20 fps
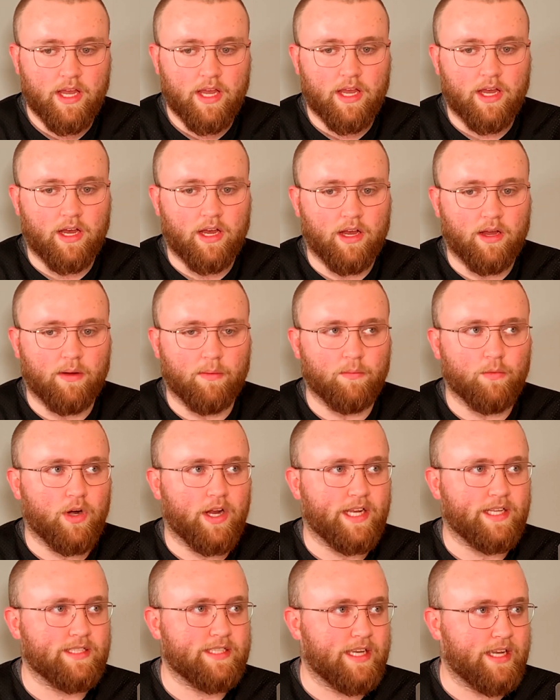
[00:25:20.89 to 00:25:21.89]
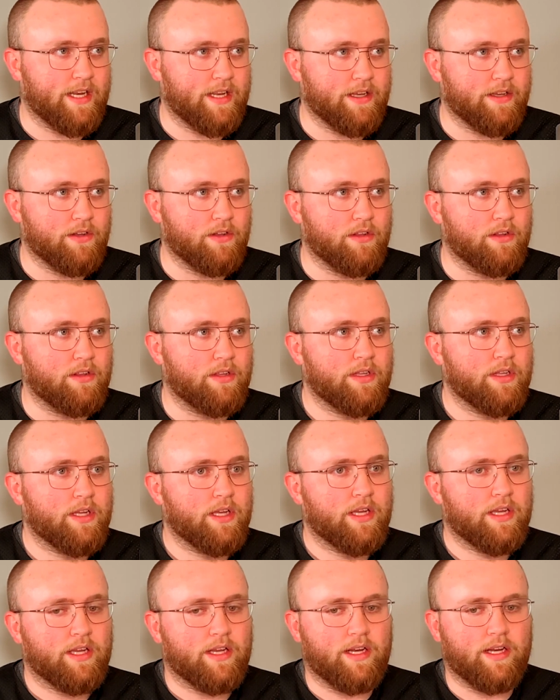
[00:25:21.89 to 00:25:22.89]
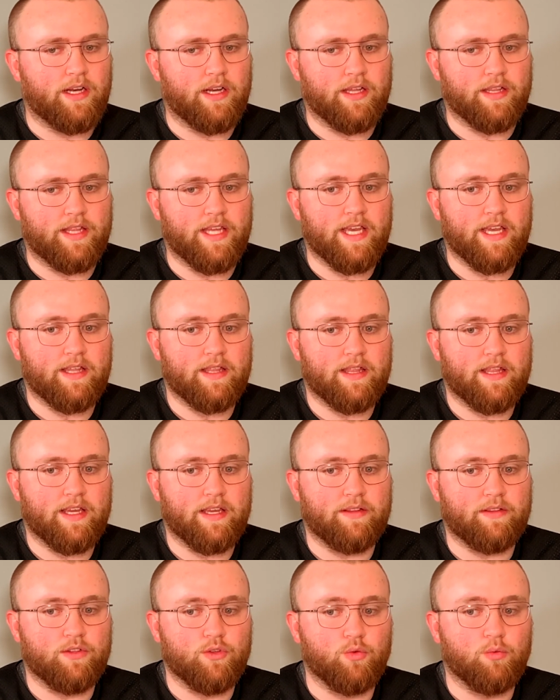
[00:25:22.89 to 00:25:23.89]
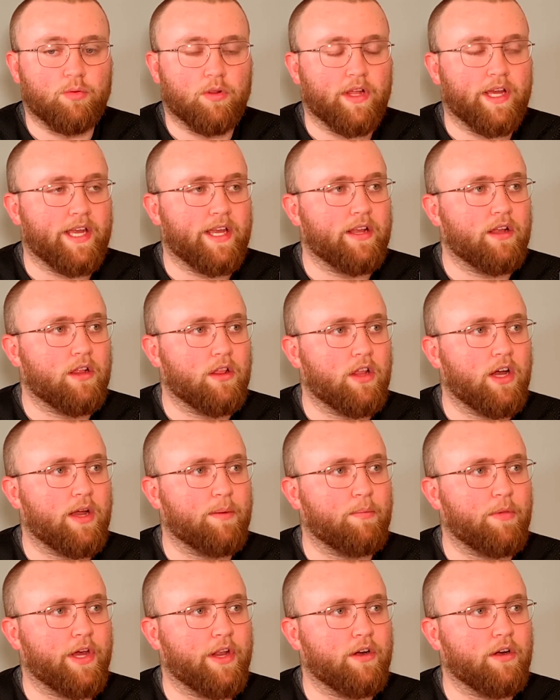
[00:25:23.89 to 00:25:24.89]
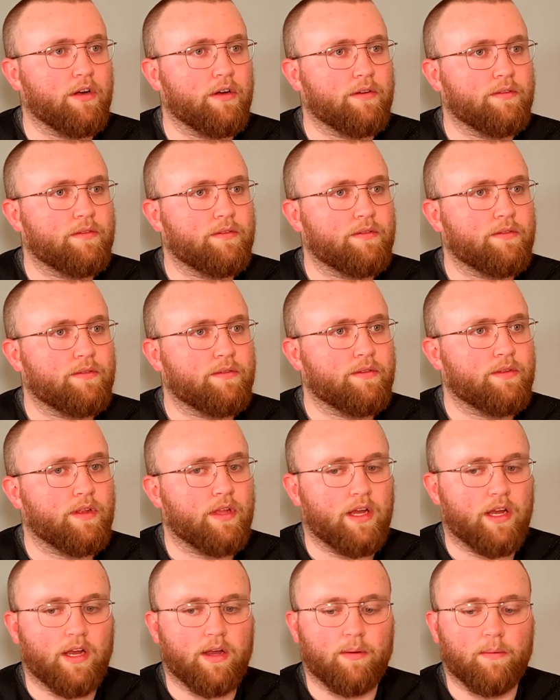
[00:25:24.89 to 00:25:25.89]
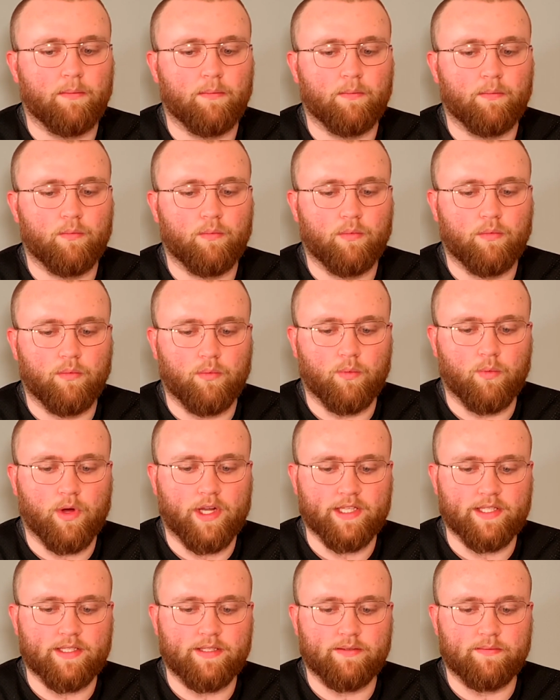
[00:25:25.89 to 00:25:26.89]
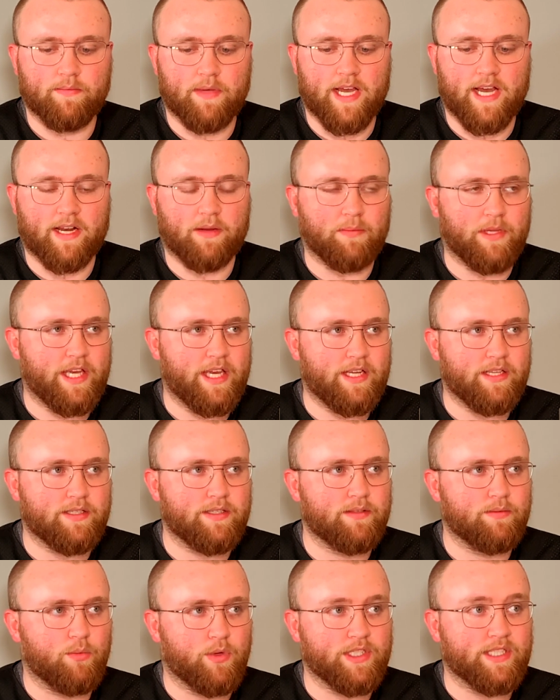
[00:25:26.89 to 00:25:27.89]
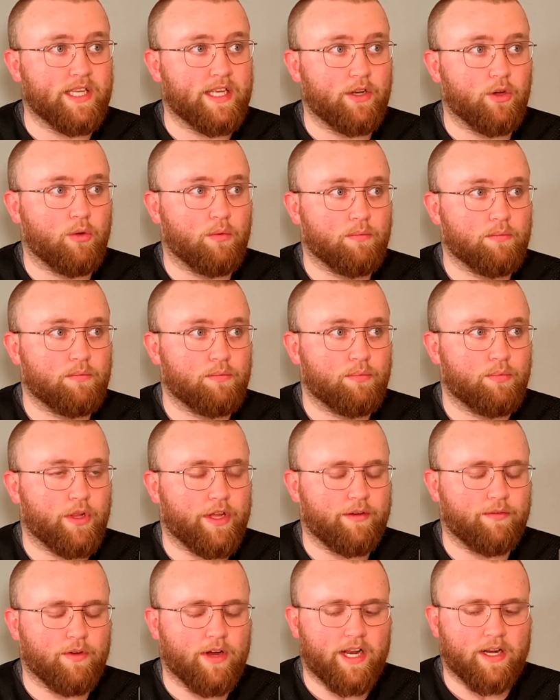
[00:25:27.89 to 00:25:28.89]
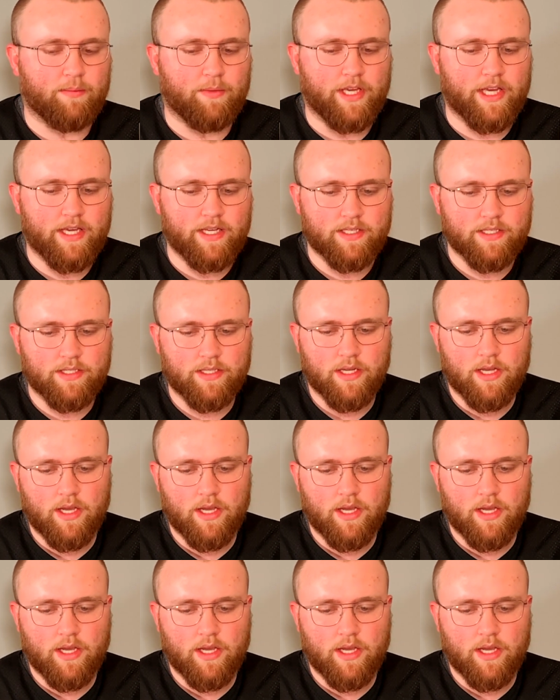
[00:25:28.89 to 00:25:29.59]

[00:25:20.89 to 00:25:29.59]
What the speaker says: Ryan Tannehill. They do play a lot better once they don't play for Adam Gase.